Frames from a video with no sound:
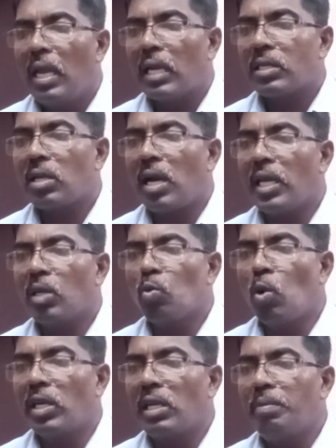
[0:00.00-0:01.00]
Electronic
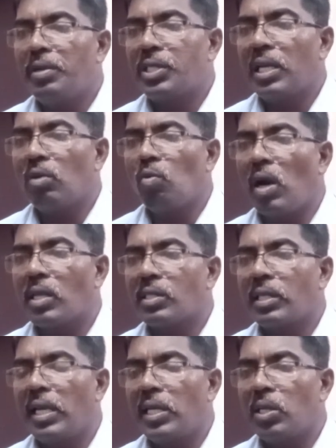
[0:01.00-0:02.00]
voting machine
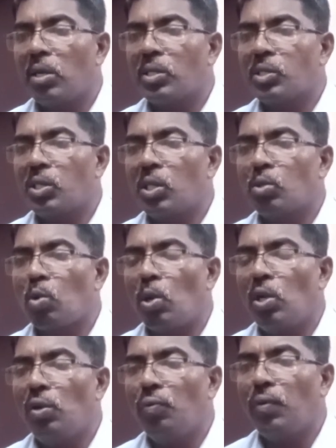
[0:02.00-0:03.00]
was introduced
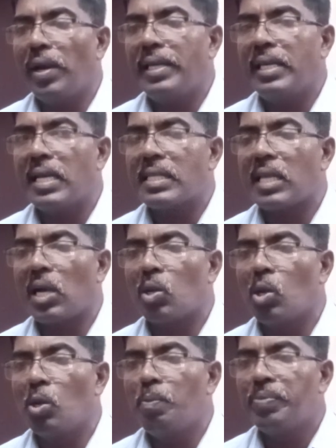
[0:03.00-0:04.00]
25 years
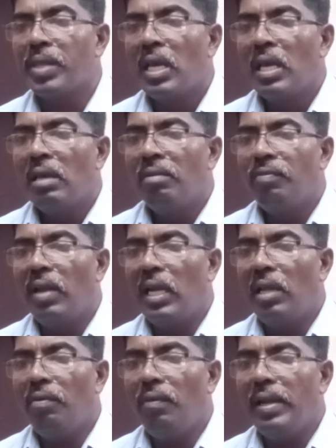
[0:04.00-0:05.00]
ago. We
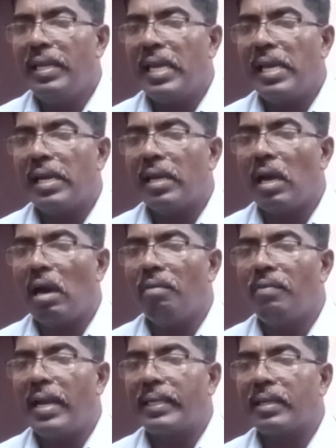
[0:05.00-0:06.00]
live in an
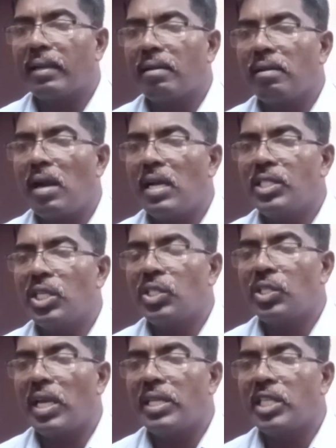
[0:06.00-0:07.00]
era where technology
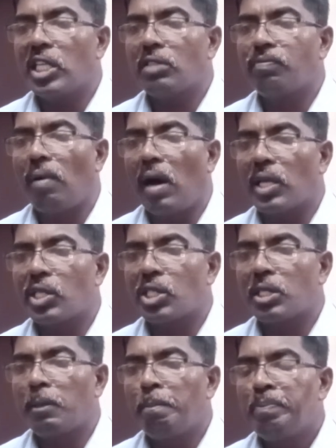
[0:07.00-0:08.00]
changes
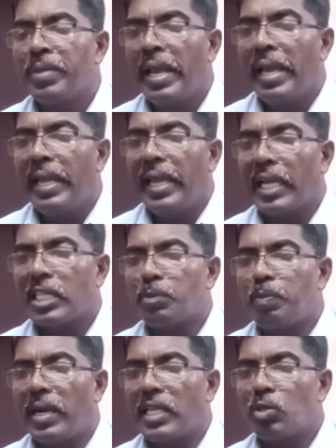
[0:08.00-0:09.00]
fast.
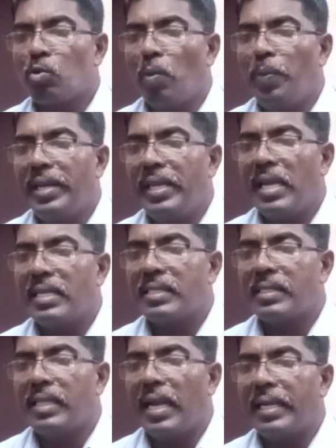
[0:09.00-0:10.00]
Experts'
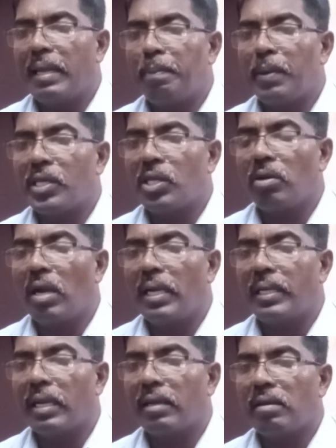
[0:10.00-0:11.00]
opinions that a
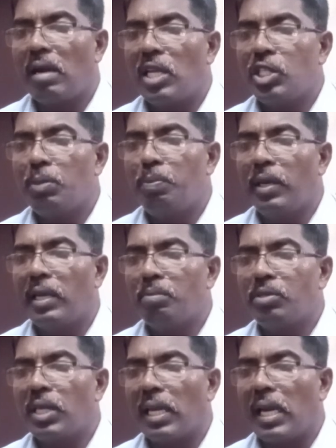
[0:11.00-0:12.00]
particular technology
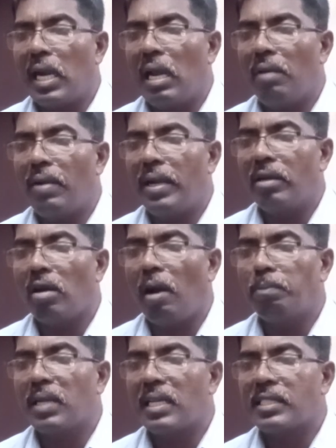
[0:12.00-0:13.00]
becomes irrelevant
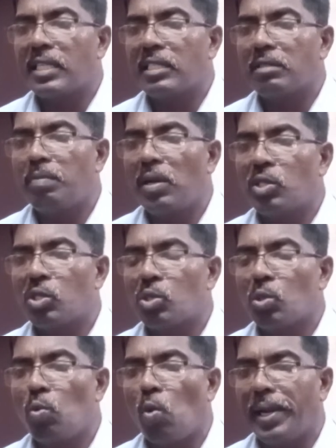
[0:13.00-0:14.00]
after 6
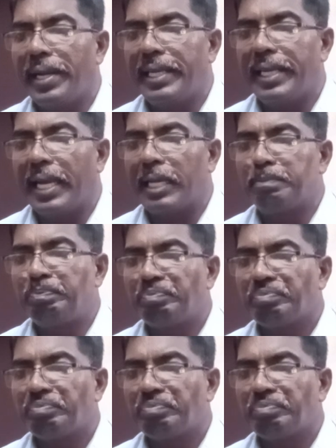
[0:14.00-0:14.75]
months to 1 year.